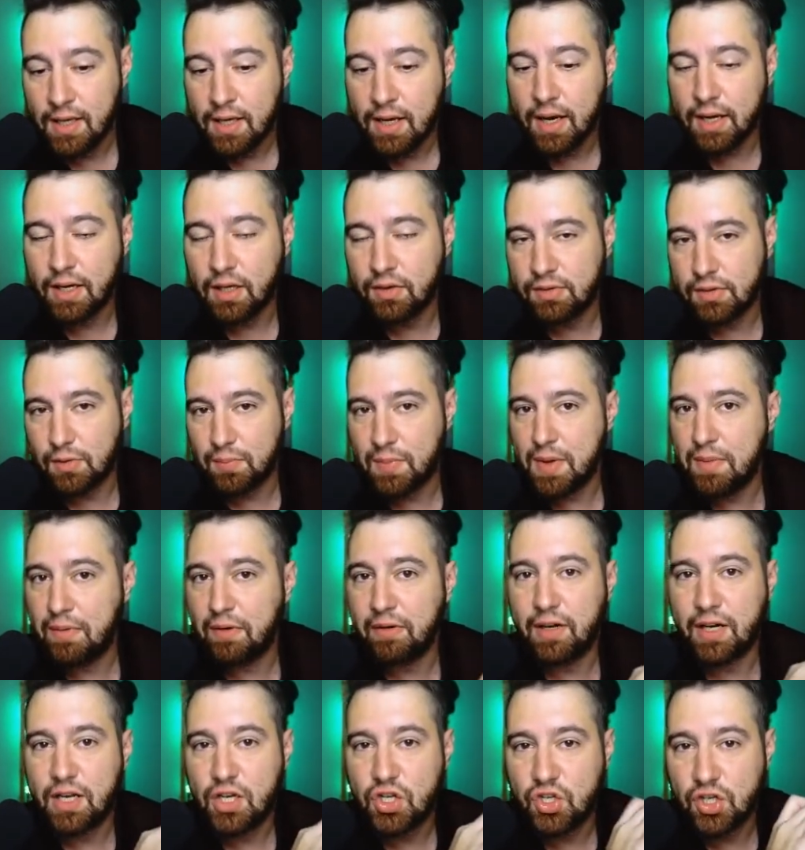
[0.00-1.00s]
I know some people
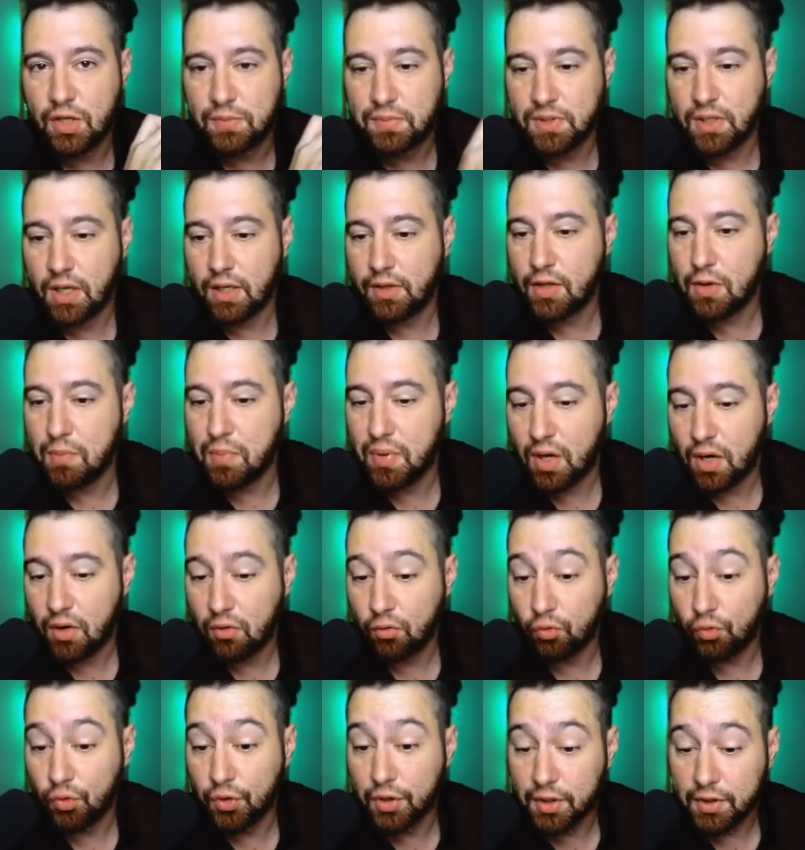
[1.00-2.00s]
already jumped on the ball
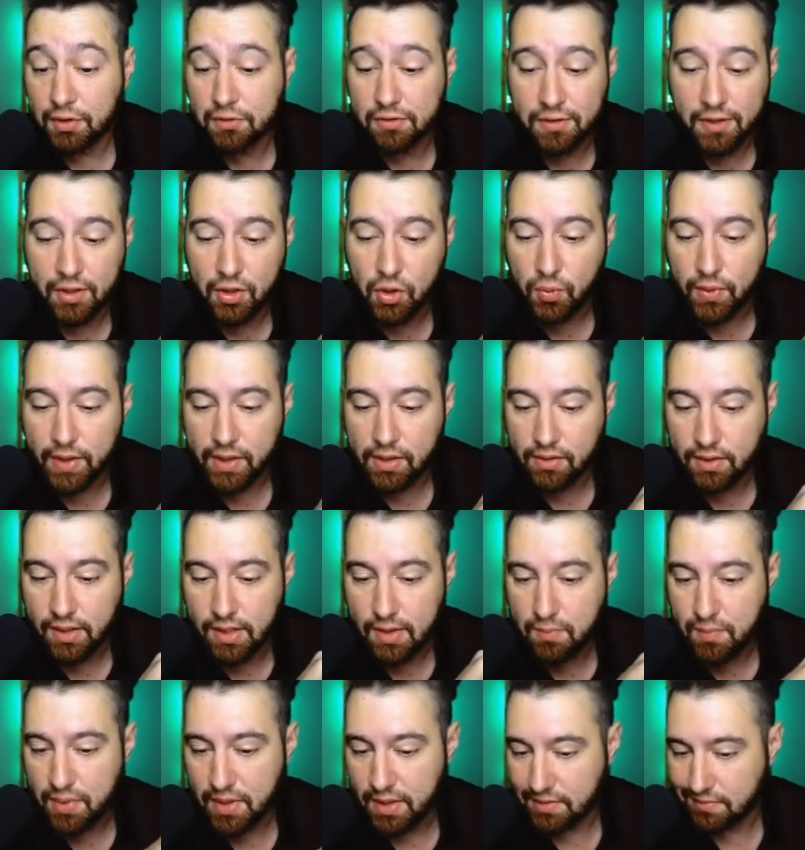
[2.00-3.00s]
really quickly,
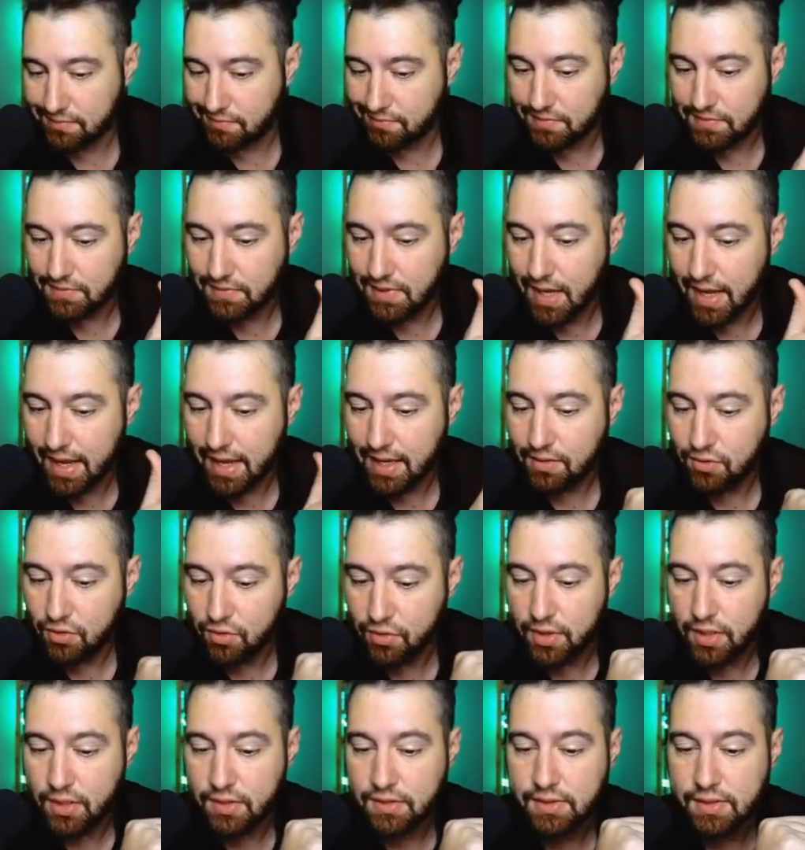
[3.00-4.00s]
but hey, who
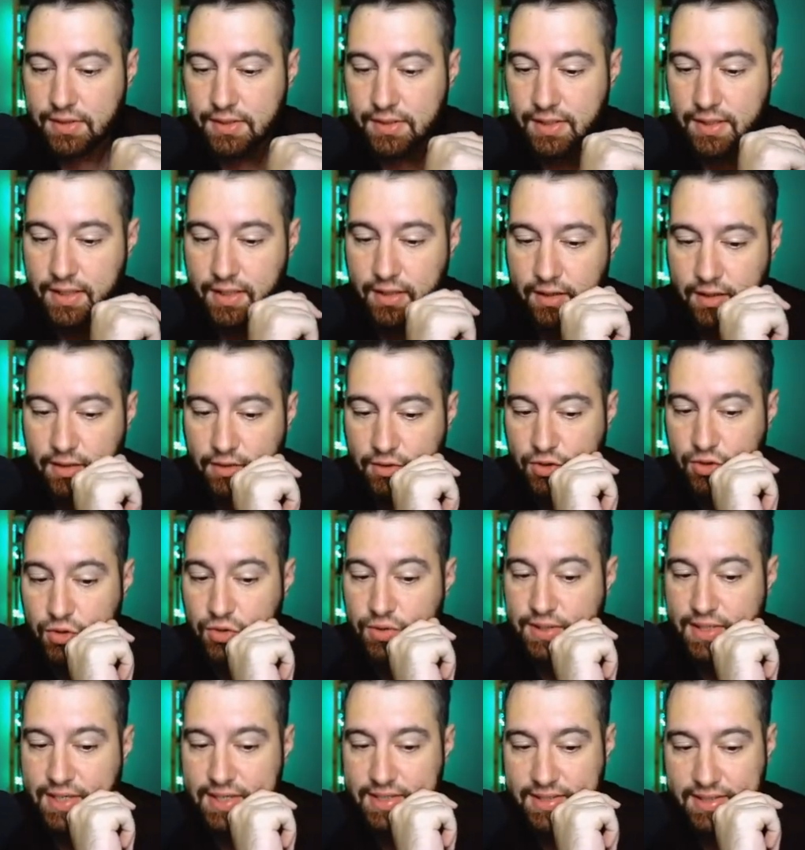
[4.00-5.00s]
knows? Let's get our 2
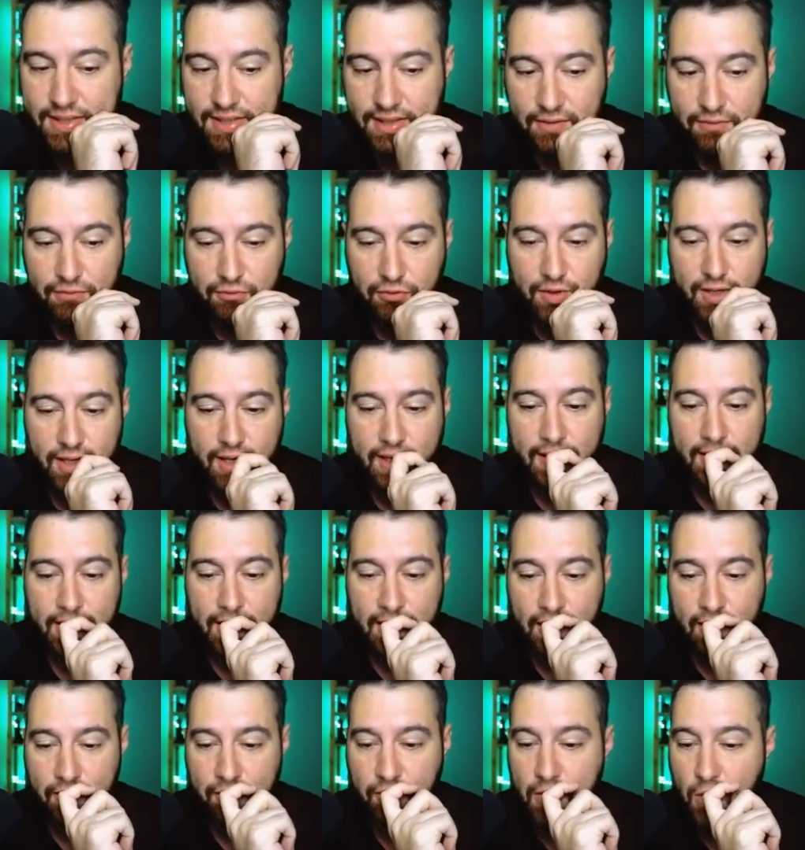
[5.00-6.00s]
cents in if we
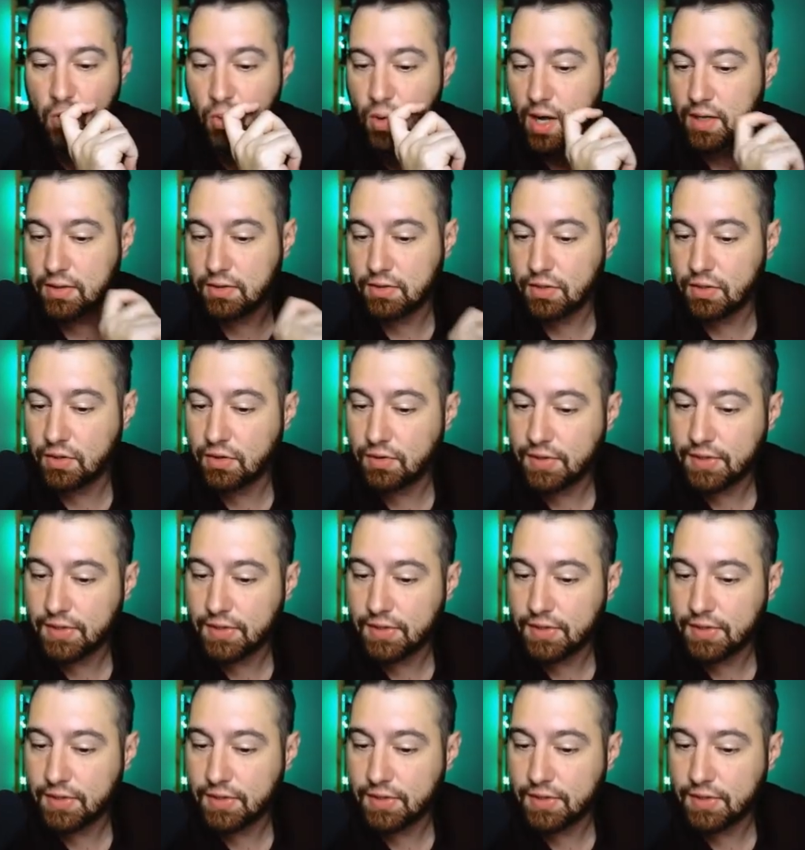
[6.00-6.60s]
want to.